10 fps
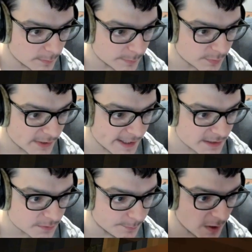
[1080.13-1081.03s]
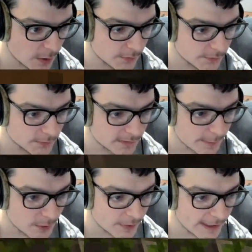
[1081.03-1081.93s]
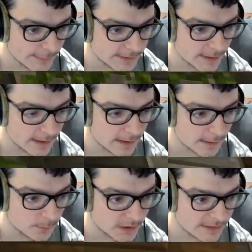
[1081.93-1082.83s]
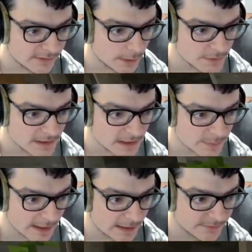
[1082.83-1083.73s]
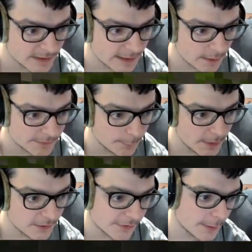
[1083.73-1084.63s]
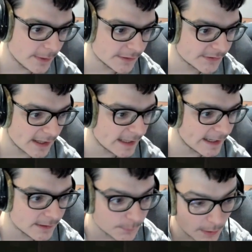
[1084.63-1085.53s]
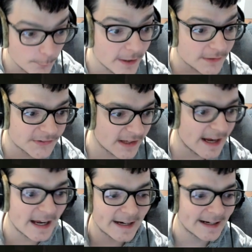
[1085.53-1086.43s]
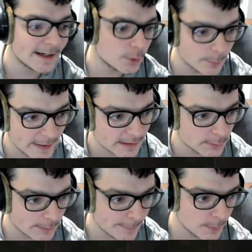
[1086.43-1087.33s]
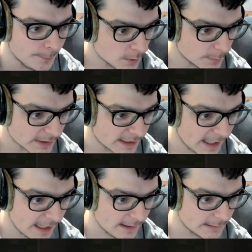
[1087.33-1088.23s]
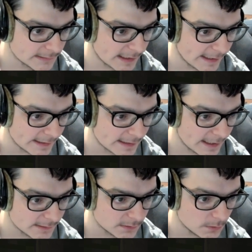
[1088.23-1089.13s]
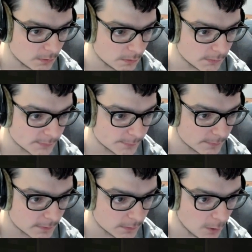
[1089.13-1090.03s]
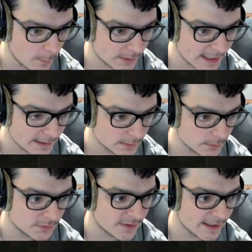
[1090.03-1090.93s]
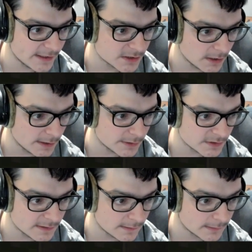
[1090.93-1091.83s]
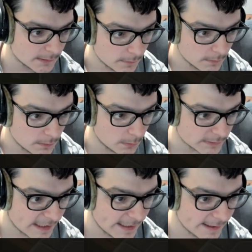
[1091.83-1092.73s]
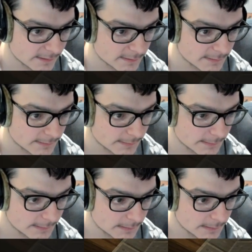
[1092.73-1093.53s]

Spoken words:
of bricks and bones. I'm okay with leaving those things behind for now. They will stay. They will stay. I can come back and grab them. Couple of cakes, iron candles, normal candles, fire charges, gold axe,